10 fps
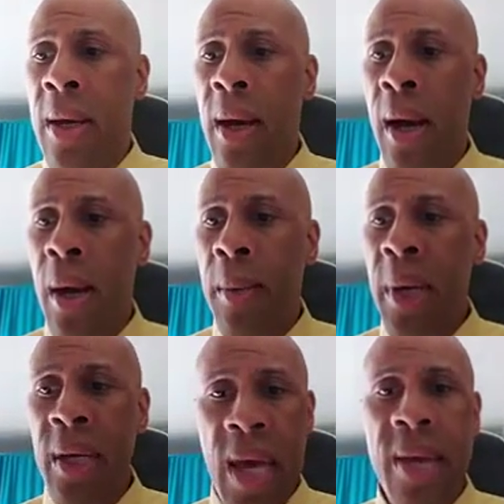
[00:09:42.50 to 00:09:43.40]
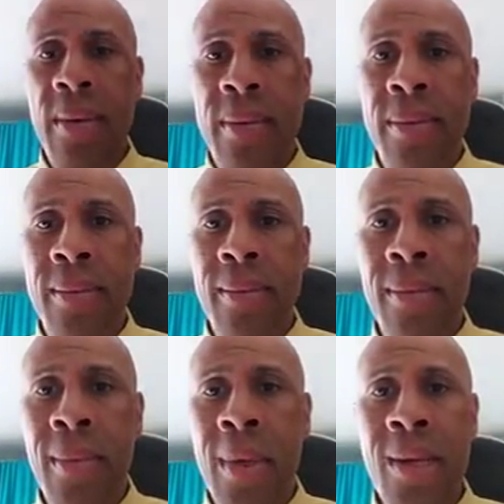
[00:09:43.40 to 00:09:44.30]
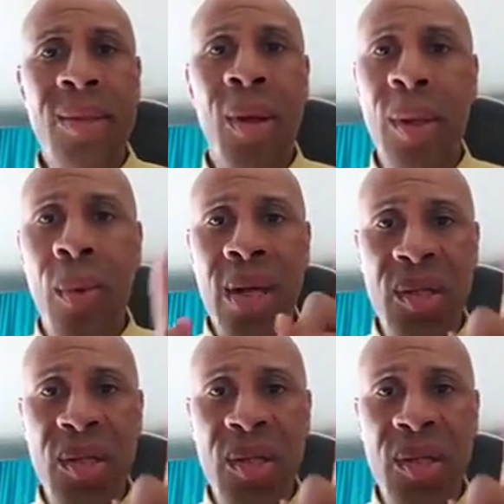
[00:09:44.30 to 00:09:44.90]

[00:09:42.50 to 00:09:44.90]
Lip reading: Again, there's only one